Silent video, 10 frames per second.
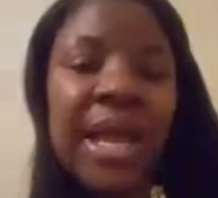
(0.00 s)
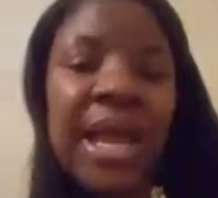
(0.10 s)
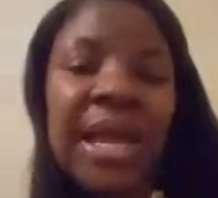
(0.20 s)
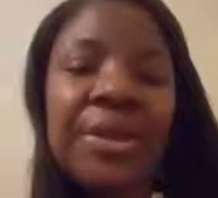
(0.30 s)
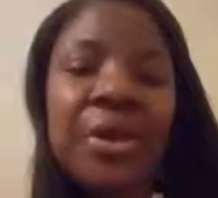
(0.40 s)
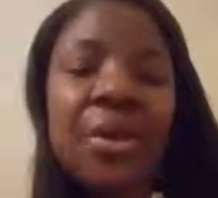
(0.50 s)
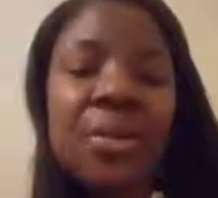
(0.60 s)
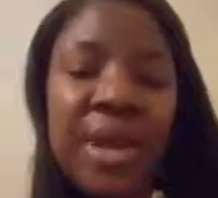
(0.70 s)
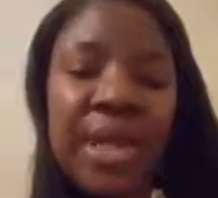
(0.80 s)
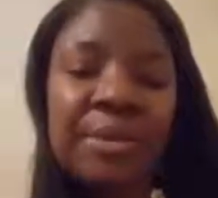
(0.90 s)
I had
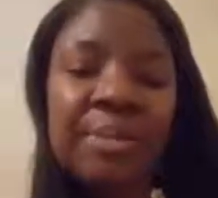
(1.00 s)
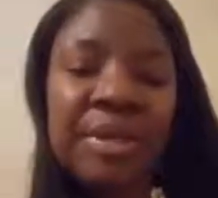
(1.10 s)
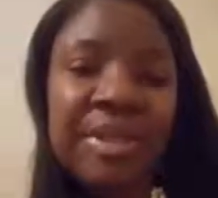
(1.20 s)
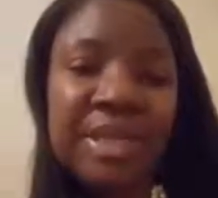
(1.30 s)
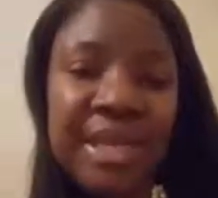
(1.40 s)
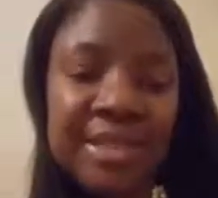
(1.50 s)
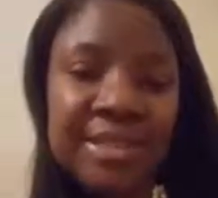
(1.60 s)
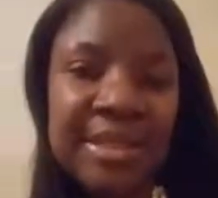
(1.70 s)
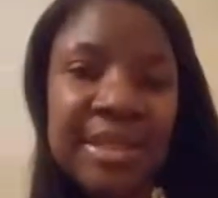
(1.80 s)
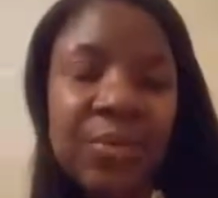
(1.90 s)
already been
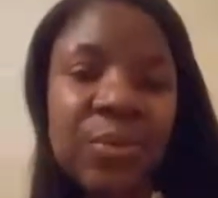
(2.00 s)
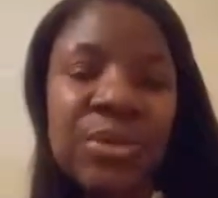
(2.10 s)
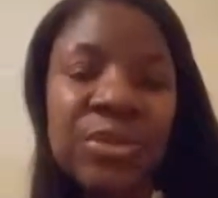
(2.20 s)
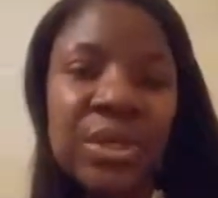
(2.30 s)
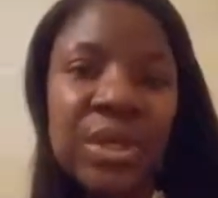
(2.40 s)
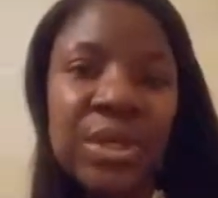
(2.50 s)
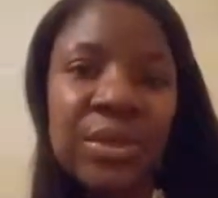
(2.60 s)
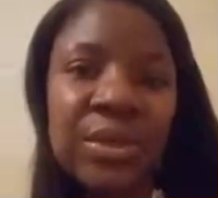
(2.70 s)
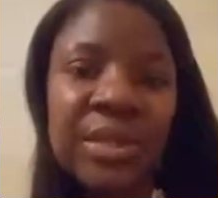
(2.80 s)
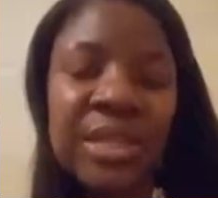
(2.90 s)
molested, was
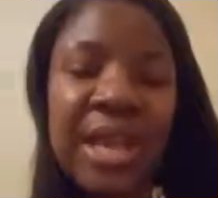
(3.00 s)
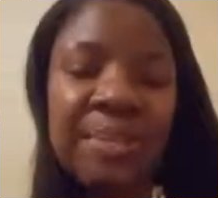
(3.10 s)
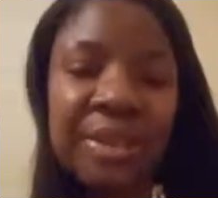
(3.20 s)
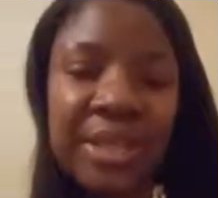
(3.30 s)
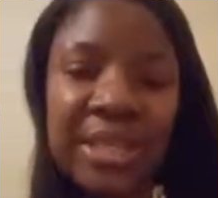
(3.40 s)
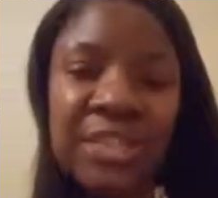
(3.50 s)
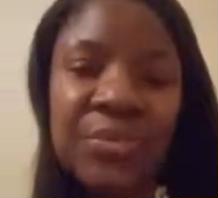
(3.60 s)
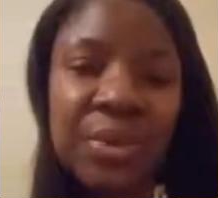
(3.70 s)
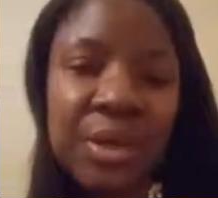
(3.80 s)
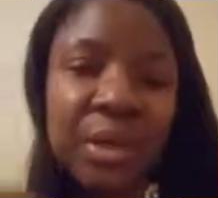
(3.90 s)
in that
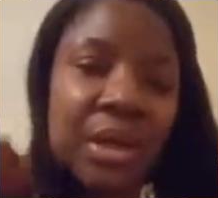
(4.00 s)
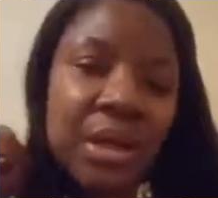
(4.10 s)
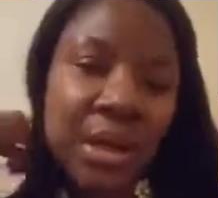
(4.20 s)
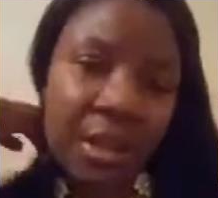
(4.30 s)
place where